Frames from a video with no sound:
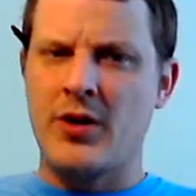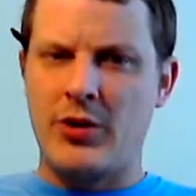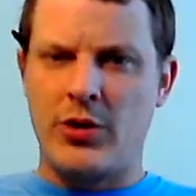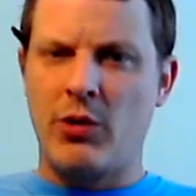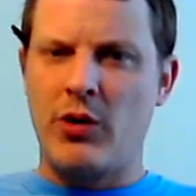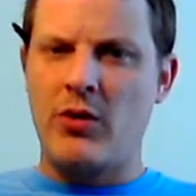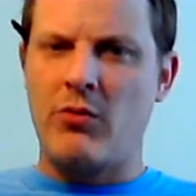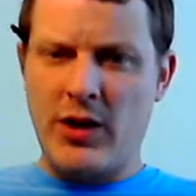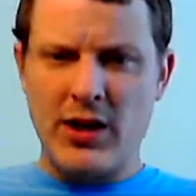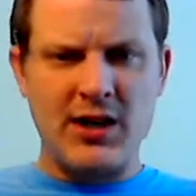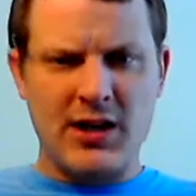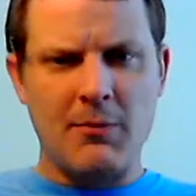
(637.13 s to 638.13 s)
you know what?
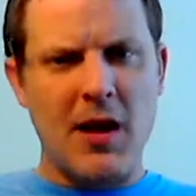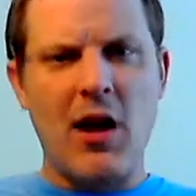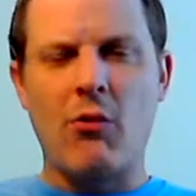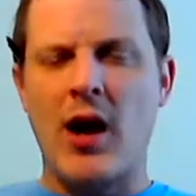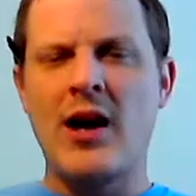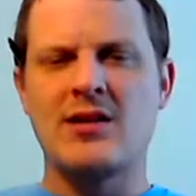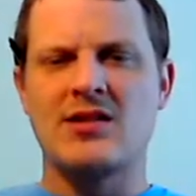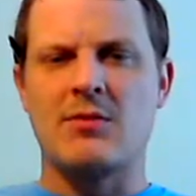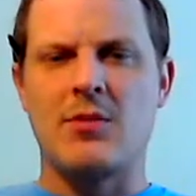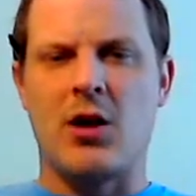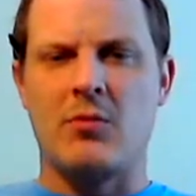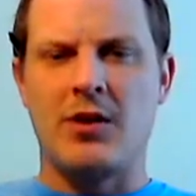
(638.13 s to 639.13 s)
We need to get Matt Ryan
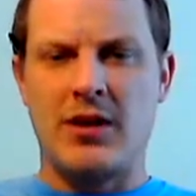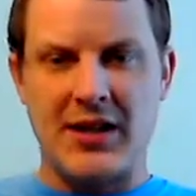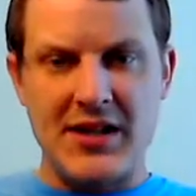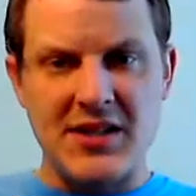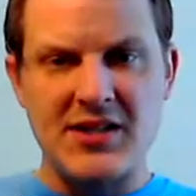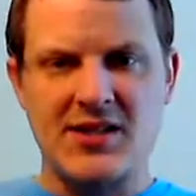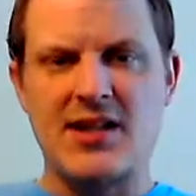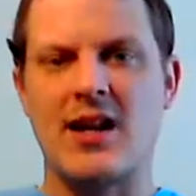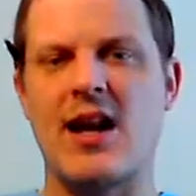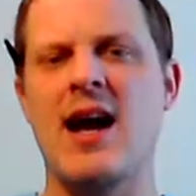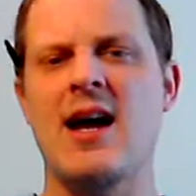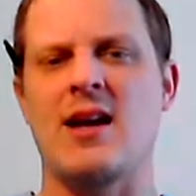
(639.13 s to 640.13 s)
some help. He's the
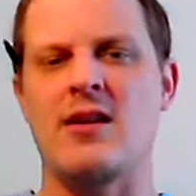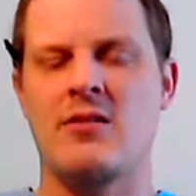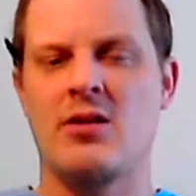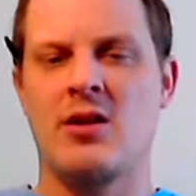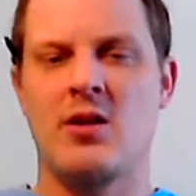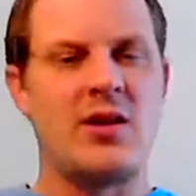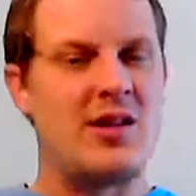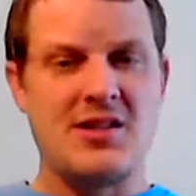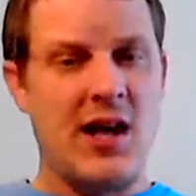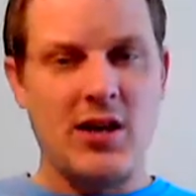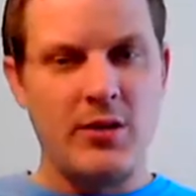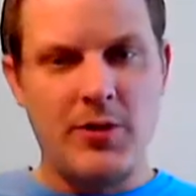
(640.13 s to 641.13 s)
guy. He's
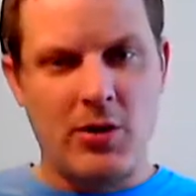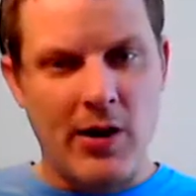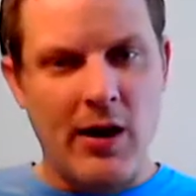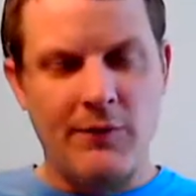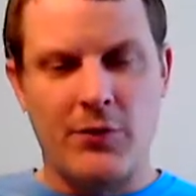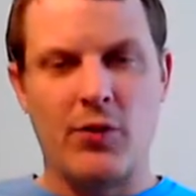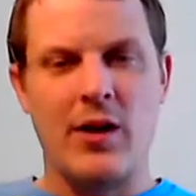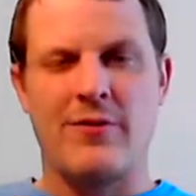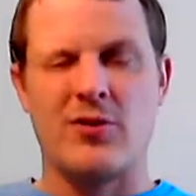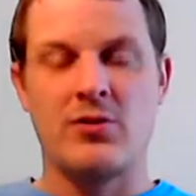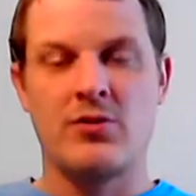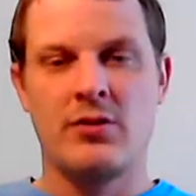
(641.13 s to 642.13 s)
not going to be around
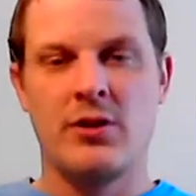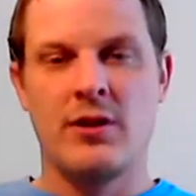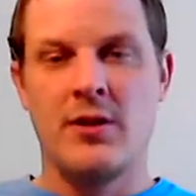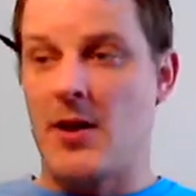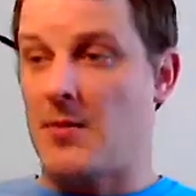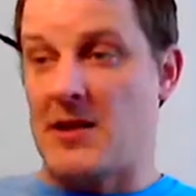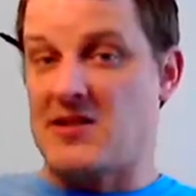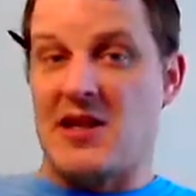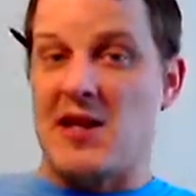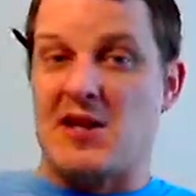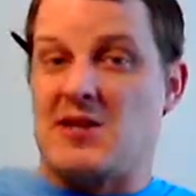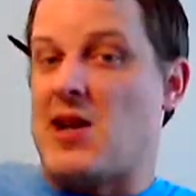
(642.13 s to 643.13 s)
forever. I'm not
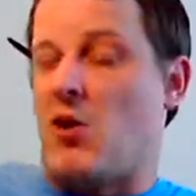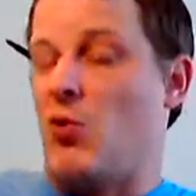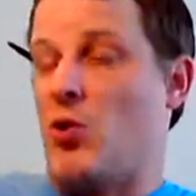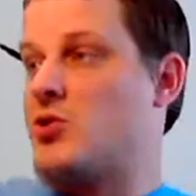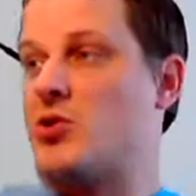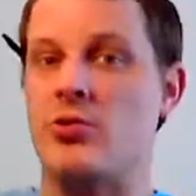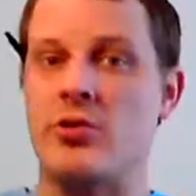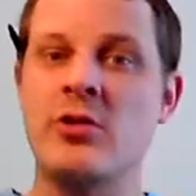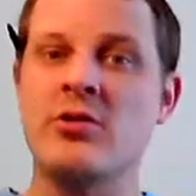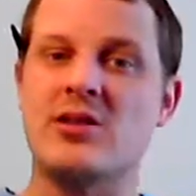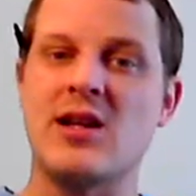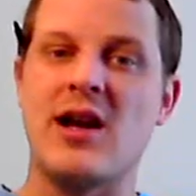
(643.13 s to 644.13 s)
saying he's got 1 or 2
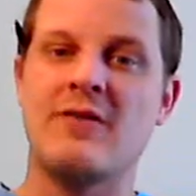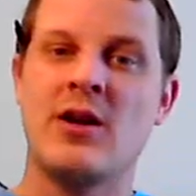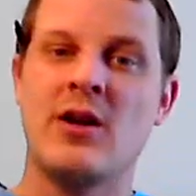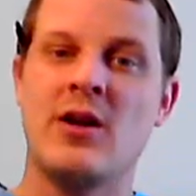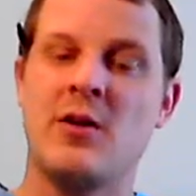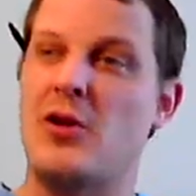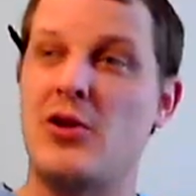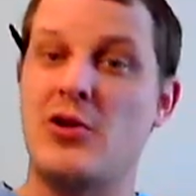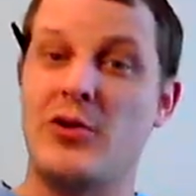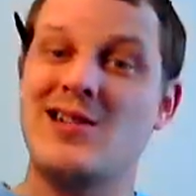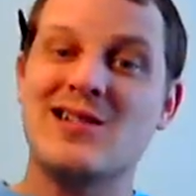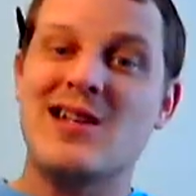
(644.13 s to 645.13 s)
years left. But, you
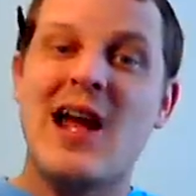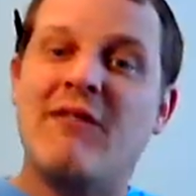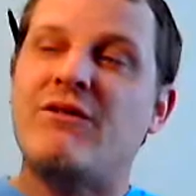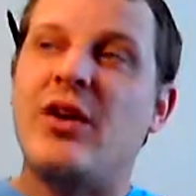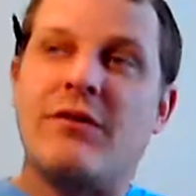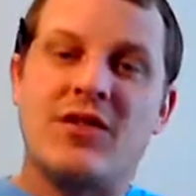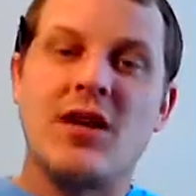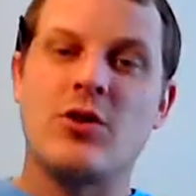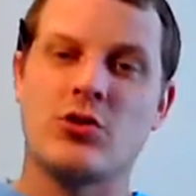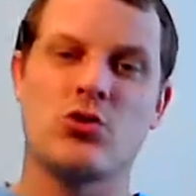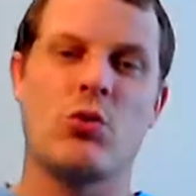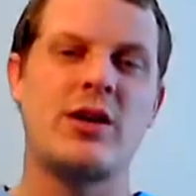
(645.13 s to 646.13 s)
know, he doesn't have
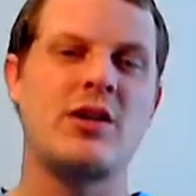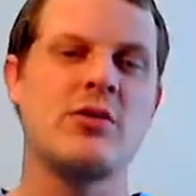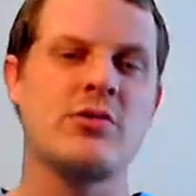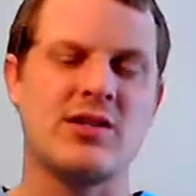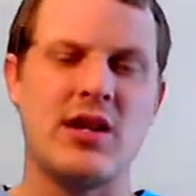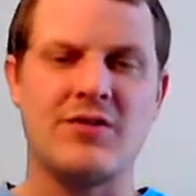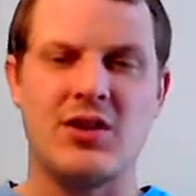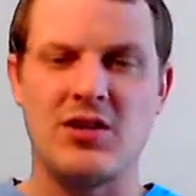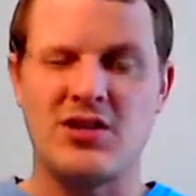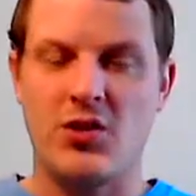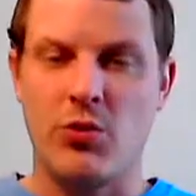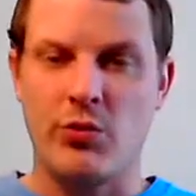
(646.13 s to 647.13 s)
15 or 20 years left in
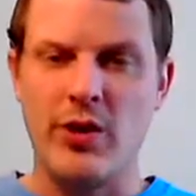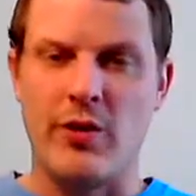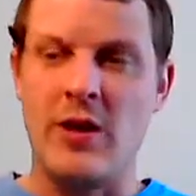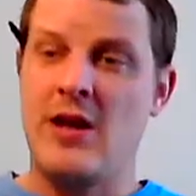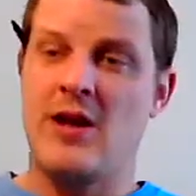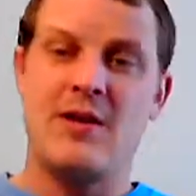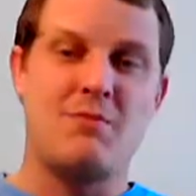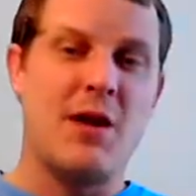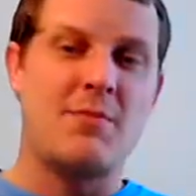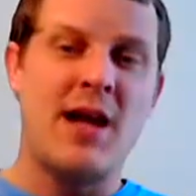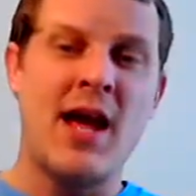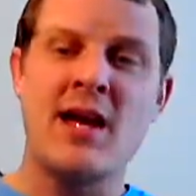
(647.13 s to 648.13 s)
his career. He
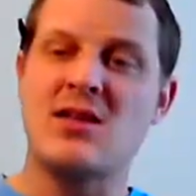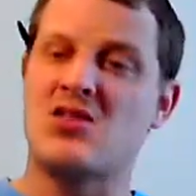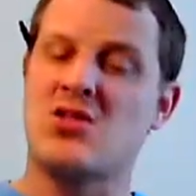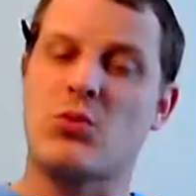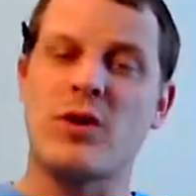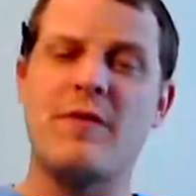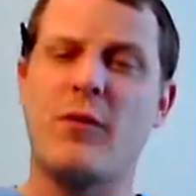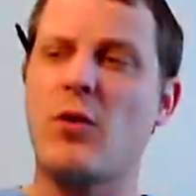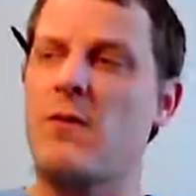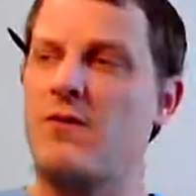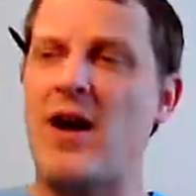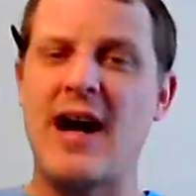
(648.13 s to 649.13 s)
maybe has 3,
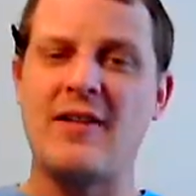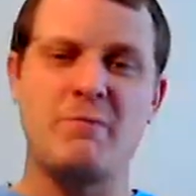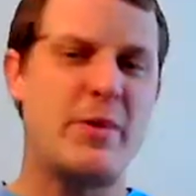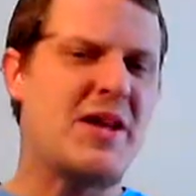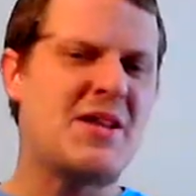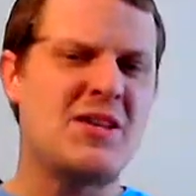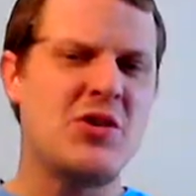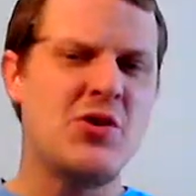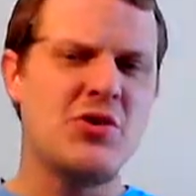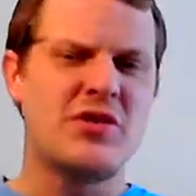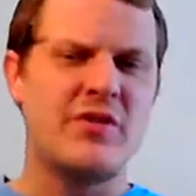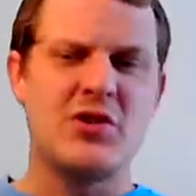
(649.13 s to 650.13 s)
4, 5 peak
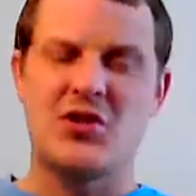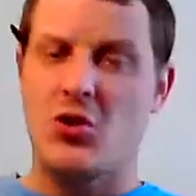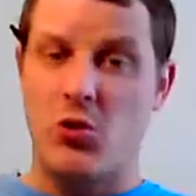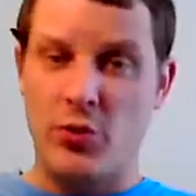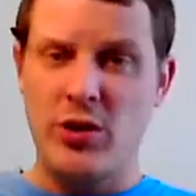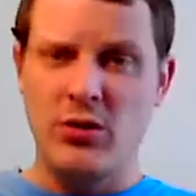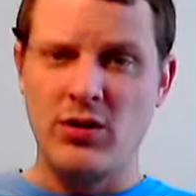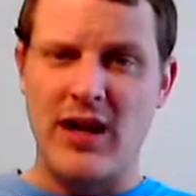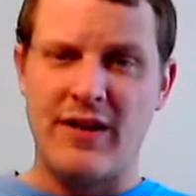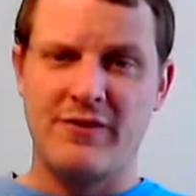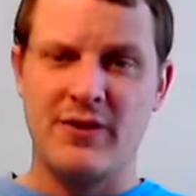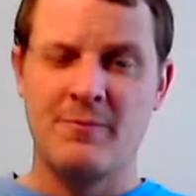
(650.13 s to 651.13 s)
years of his career
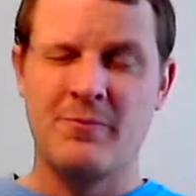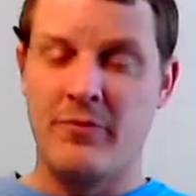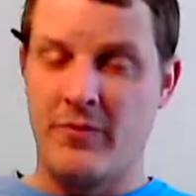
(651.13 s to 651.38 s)
left